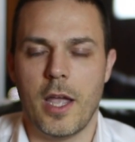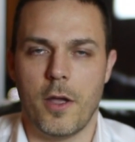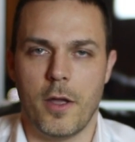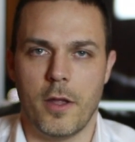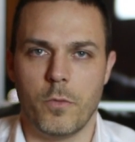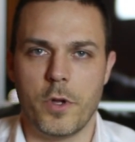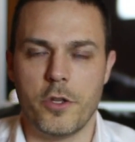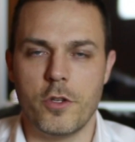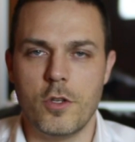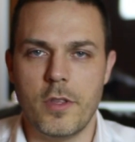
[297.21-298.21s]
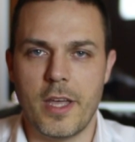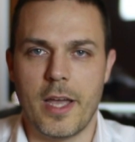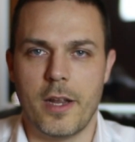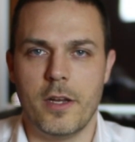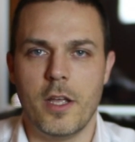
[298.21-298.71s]
and when you do
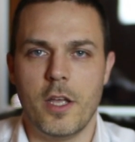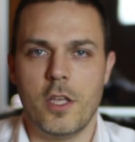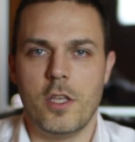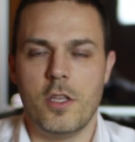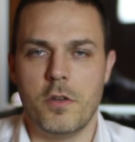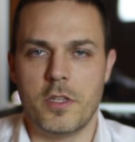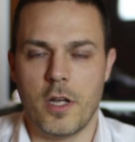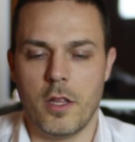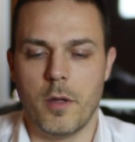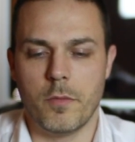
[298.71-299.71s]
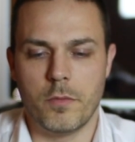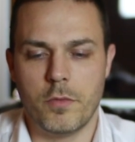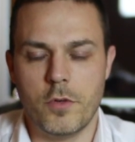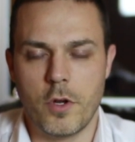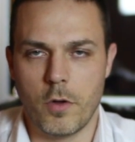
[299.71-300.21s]
that, you tell them
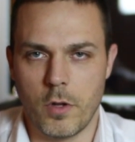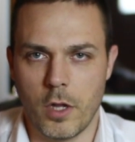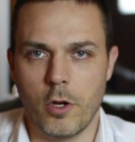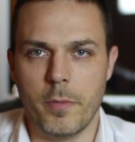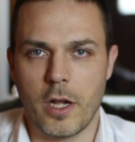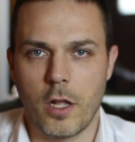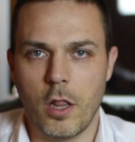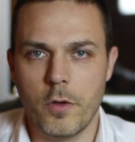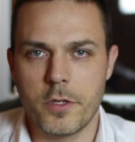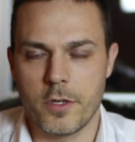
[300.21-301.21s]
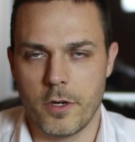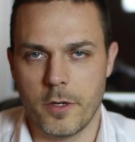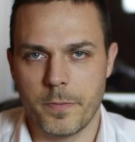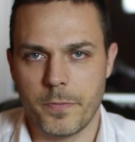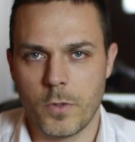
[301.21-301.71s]
no a little bit
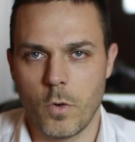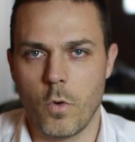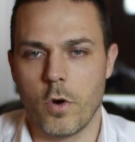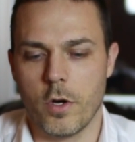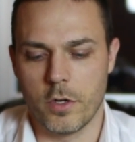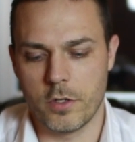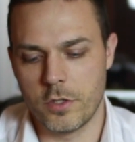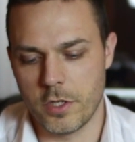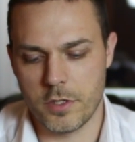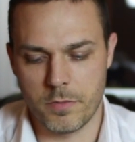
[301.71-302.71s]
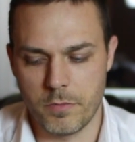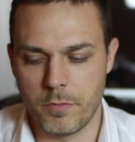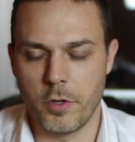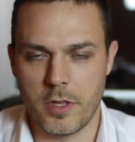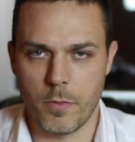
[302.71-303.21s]
closer, or just
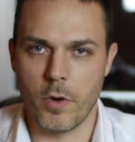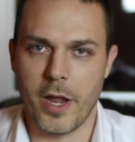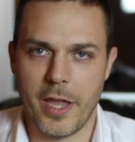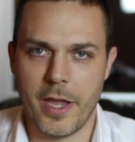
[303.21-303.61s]
put them right